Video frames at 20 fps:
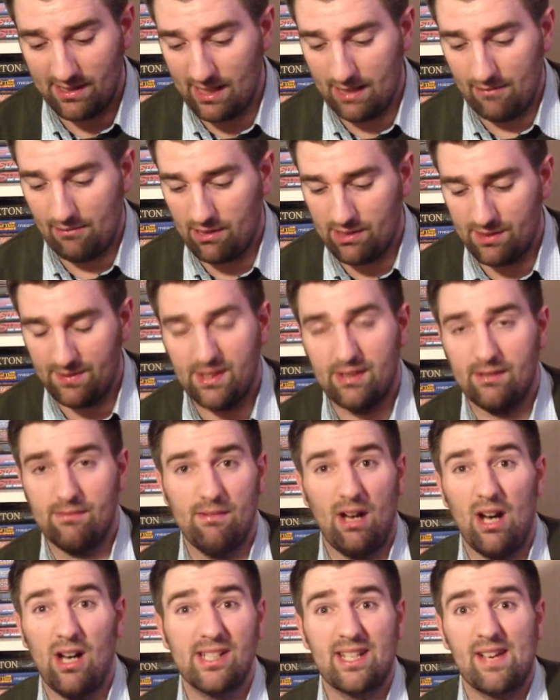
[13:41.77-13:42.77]
They were
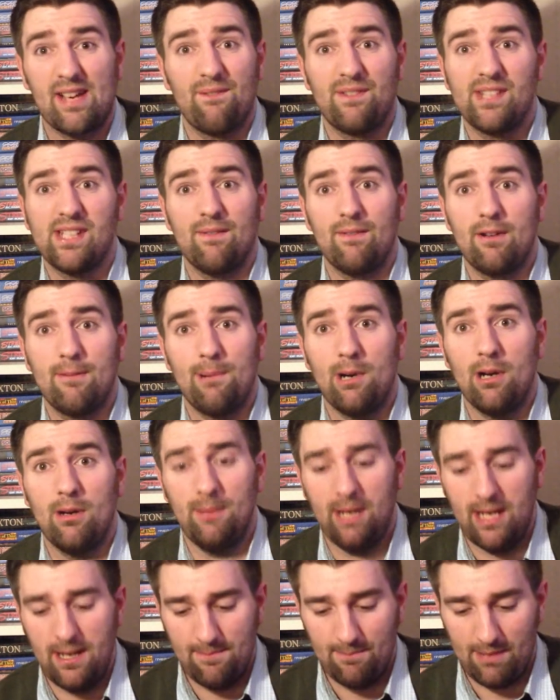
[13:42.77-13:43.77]
asking for something to buy
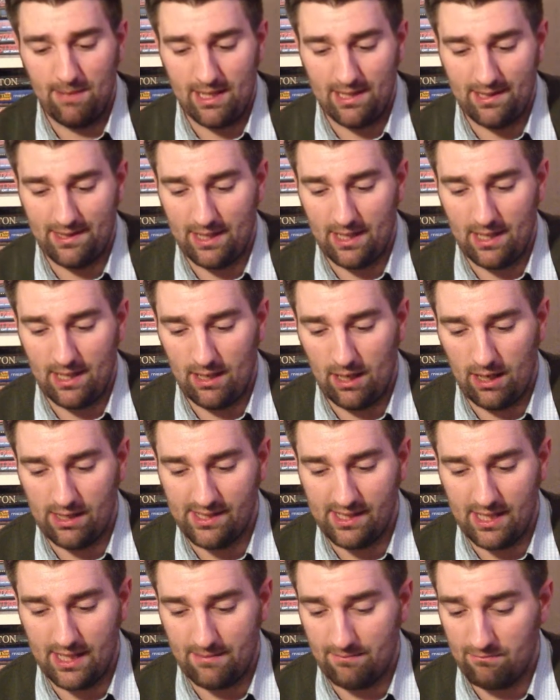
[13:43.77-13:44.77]
me, and I
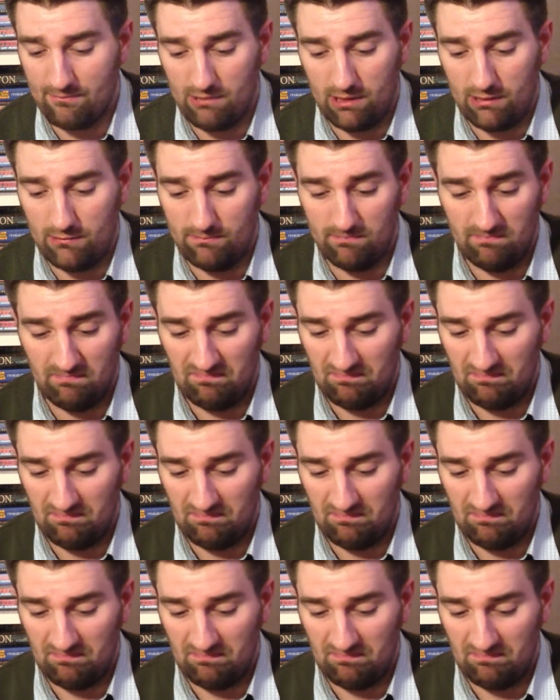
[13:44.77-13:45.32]
said, well,